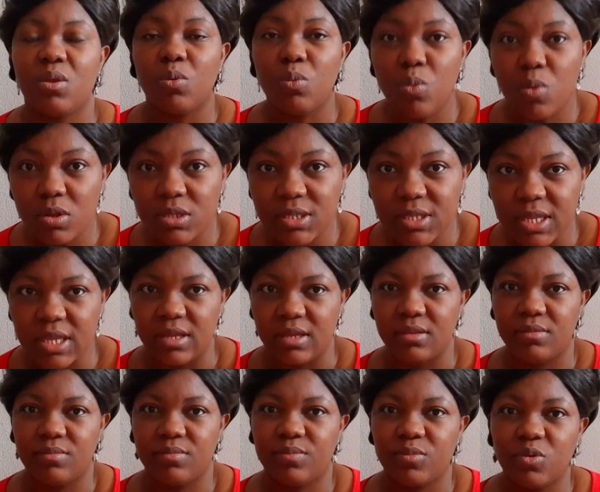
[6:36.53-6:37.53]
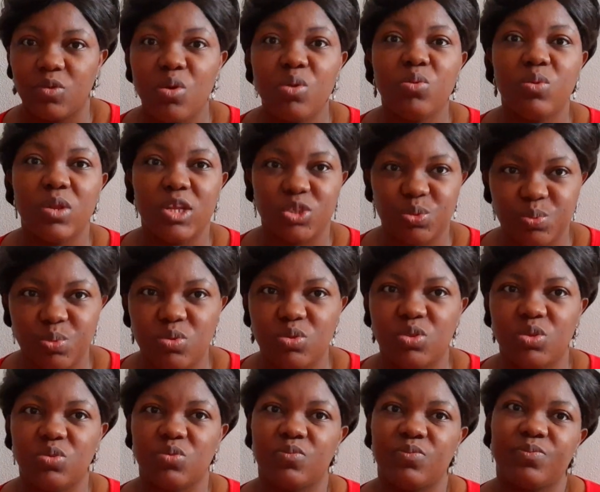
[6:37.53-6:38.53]
one day god will
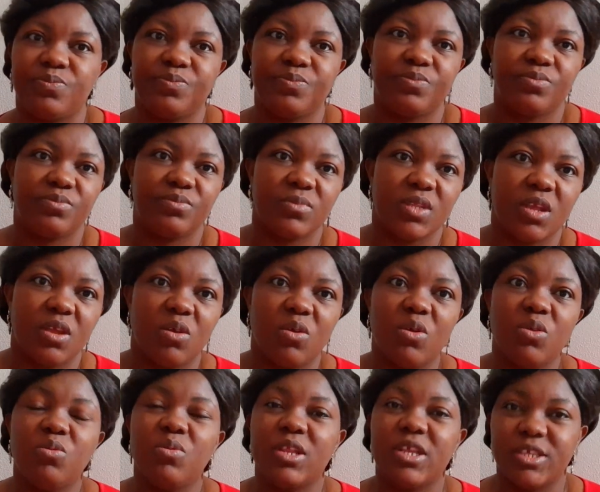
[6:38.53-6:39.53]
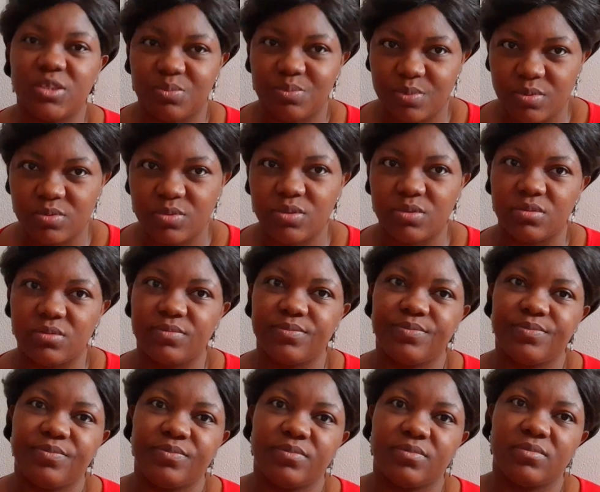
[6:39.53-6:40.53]
expose you god will expose you
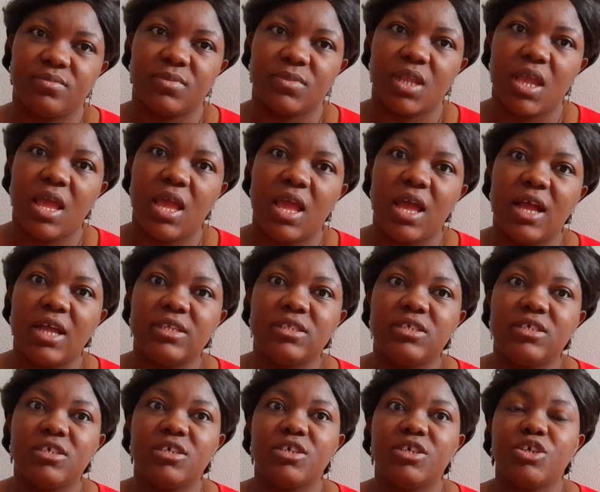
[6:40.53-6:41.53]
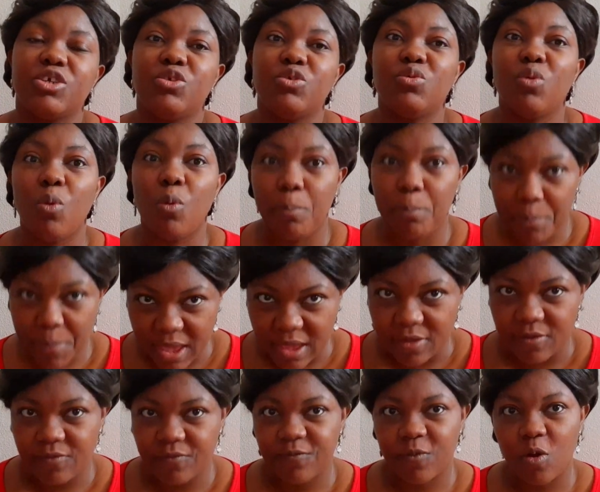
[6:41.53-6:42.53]
and you will
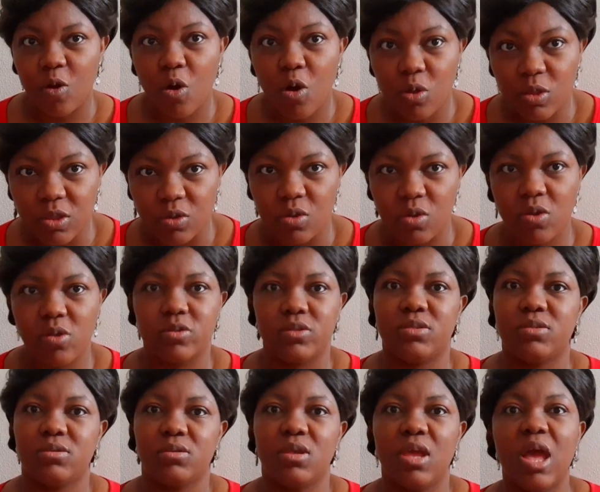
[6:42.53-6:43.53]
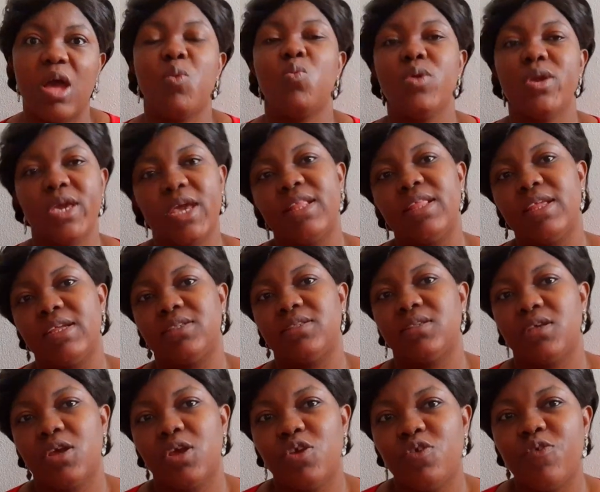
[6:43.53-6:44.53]
pay for all the hurt and
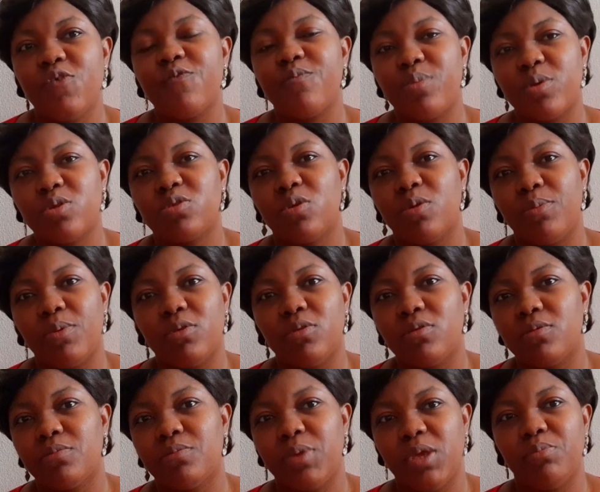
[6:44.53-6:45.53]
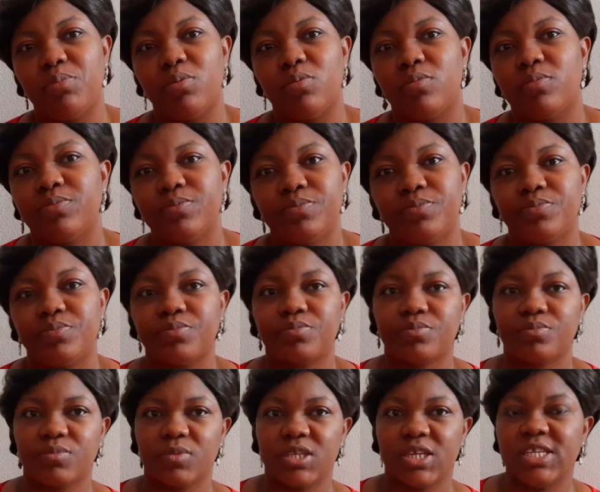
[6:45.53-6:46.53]
wickedness you've brought upon people.
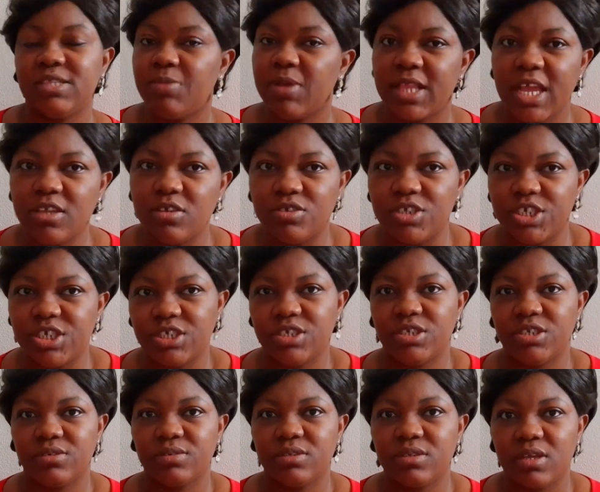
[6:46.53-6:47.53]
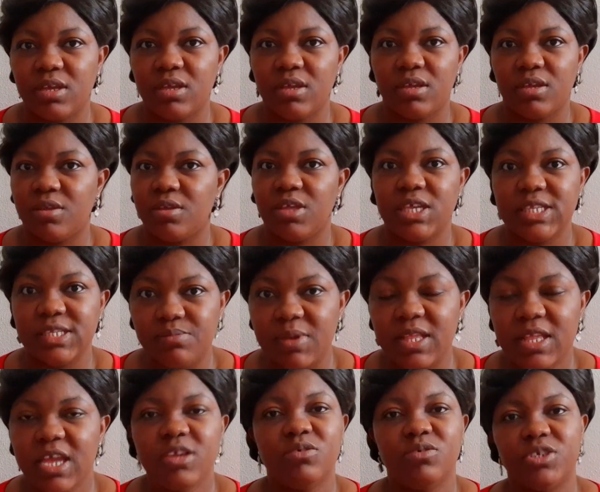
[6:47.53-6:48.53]
It's better you change. It's
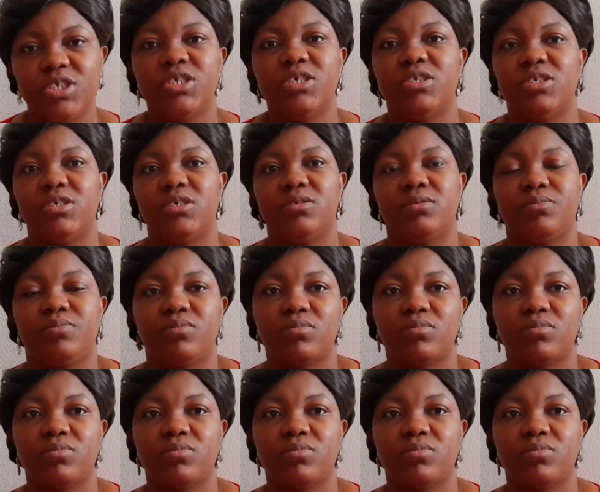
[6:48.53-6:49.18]
better you change.